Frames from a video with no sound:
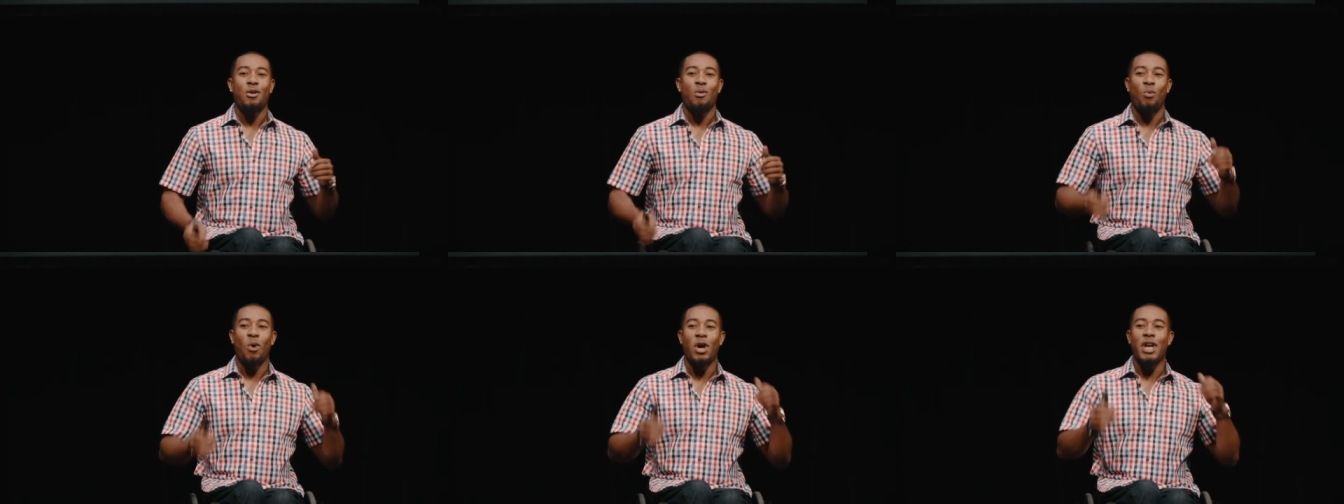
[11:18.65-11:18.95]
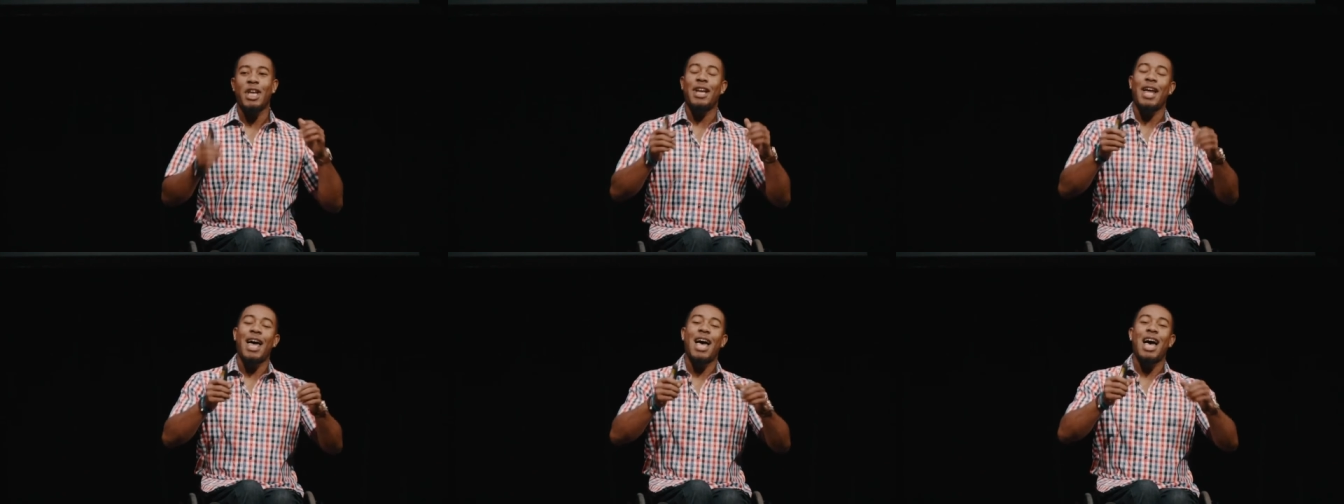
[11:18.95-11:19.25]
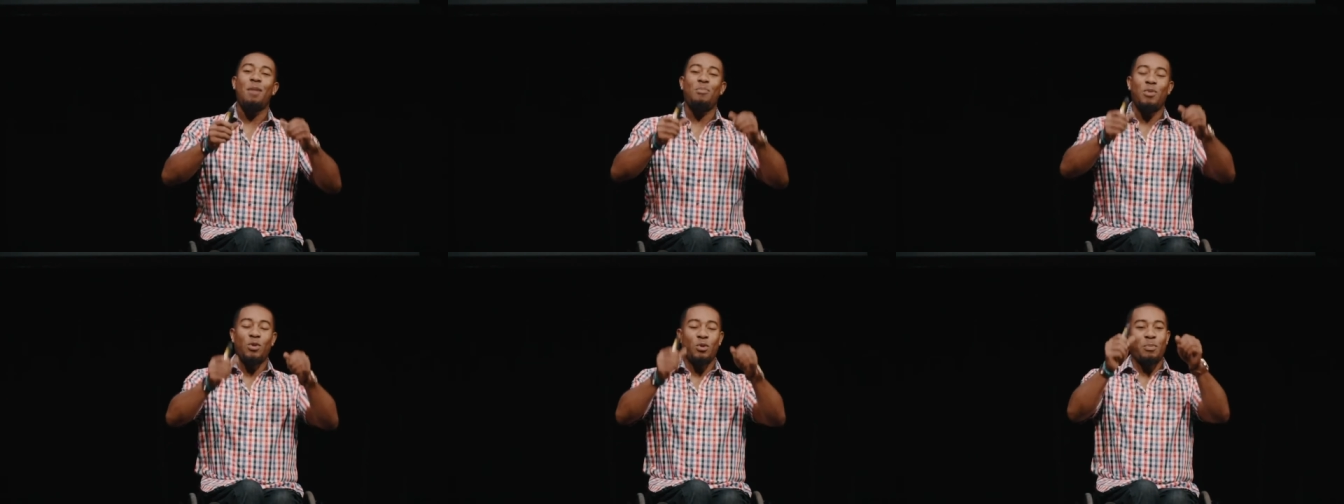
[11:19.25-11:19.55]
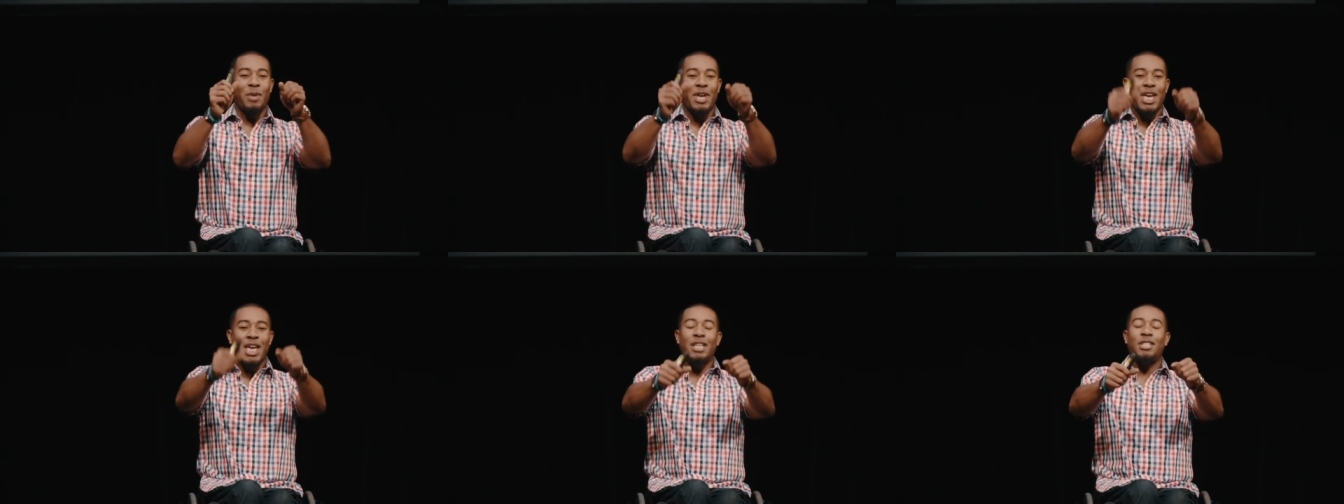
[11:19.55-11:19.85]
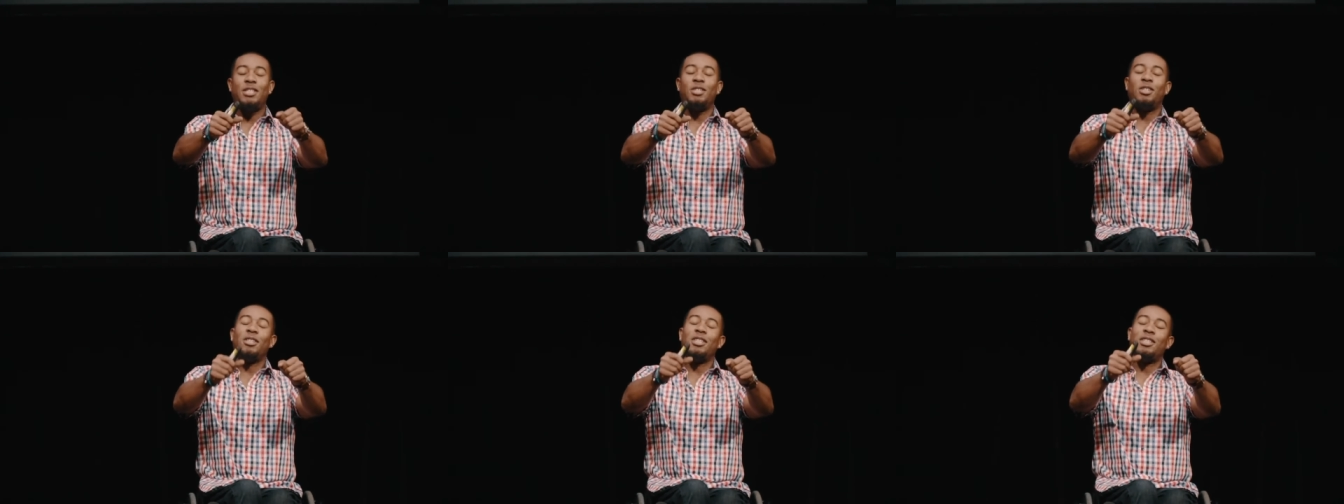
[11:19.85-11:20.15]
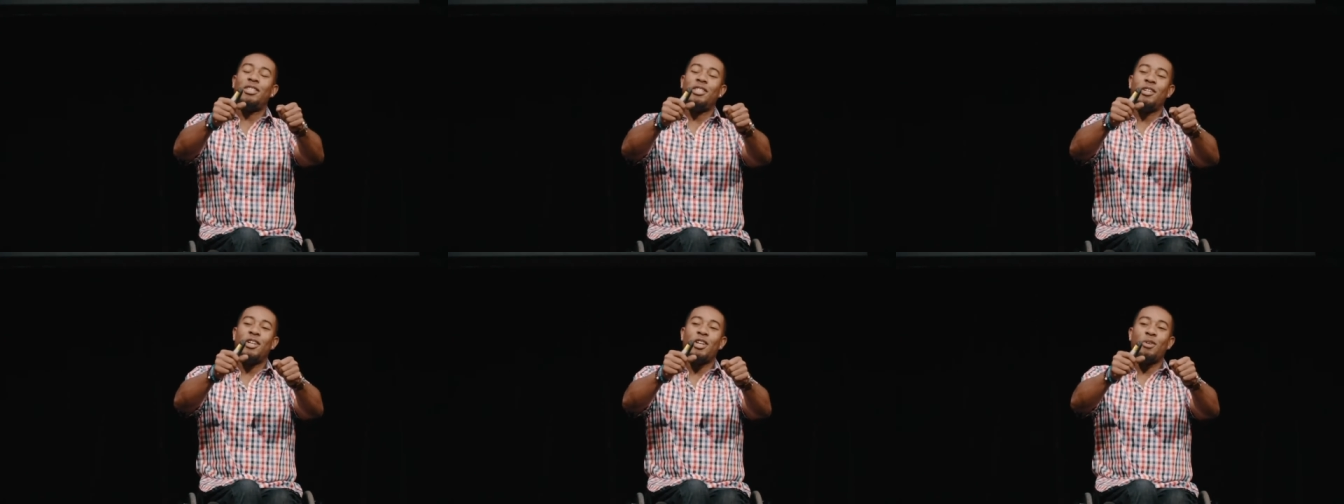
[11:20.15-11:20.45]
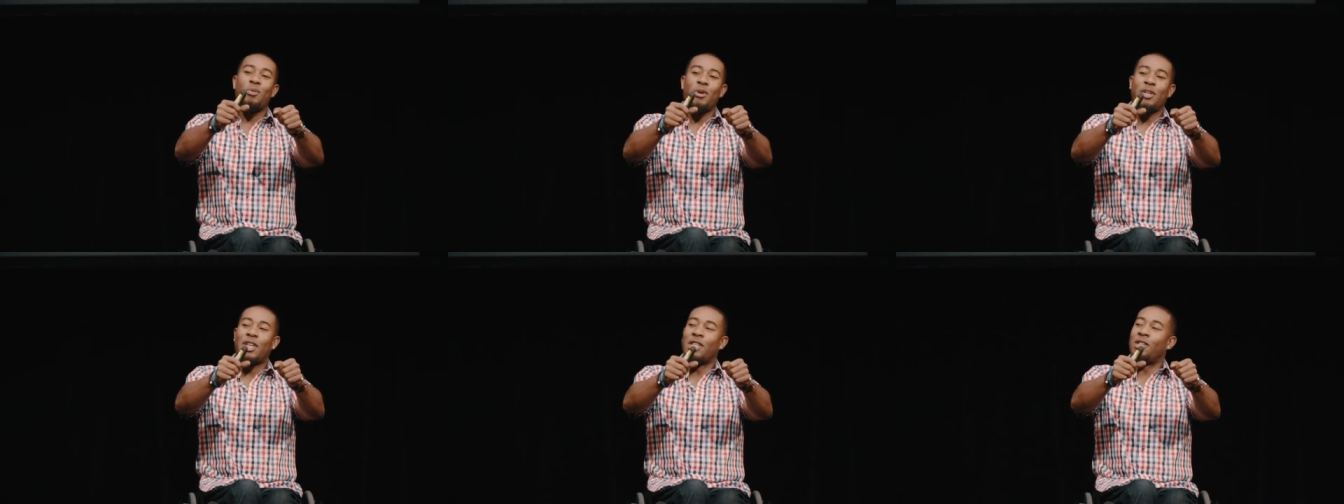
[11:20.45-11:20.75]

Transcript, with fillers: what had happened with my hand still in the steering wheel.